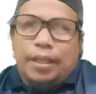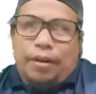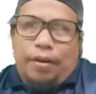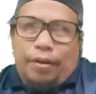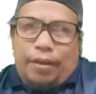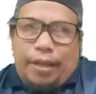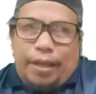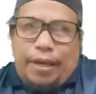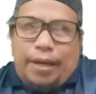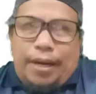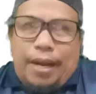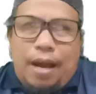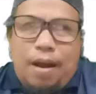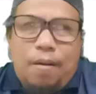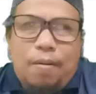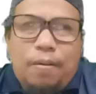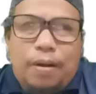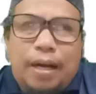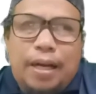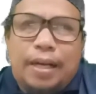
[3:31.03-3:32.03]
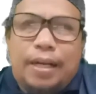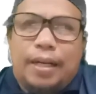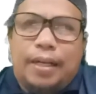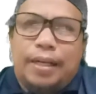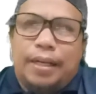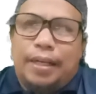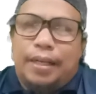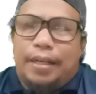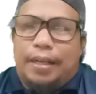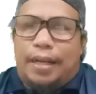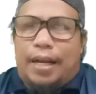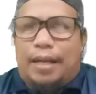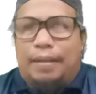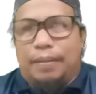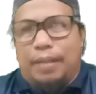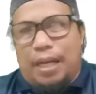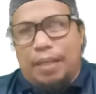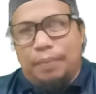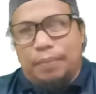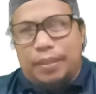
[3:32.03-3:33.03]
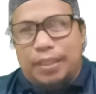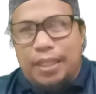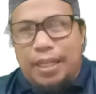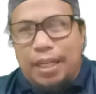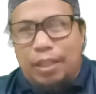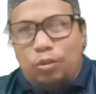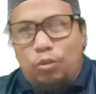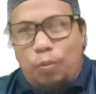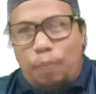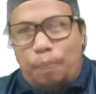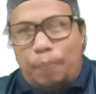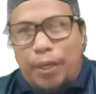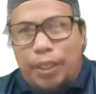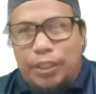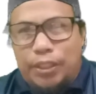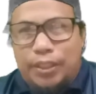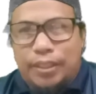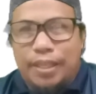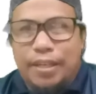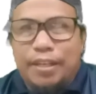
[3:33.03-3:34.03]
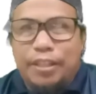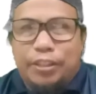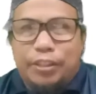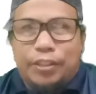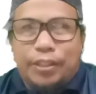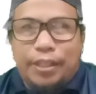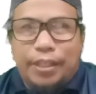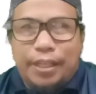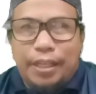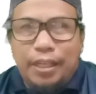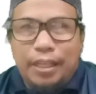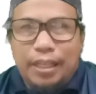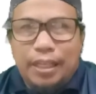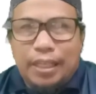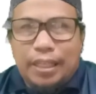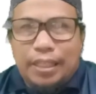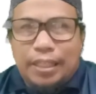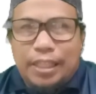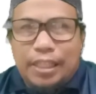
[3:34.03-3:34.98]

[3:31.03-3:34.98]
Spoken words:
Okay, now I'm turning to page 33.